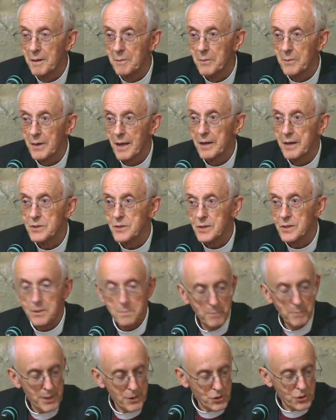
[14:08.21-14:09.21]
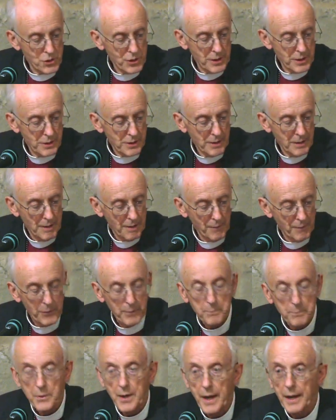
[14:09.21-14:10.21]
but I just mention it,
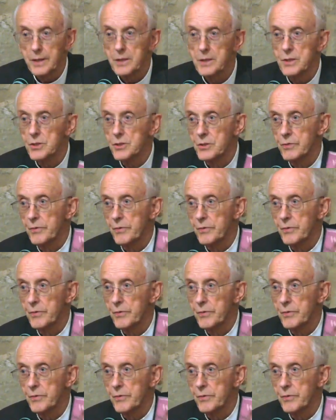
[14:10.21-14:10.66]
The Practice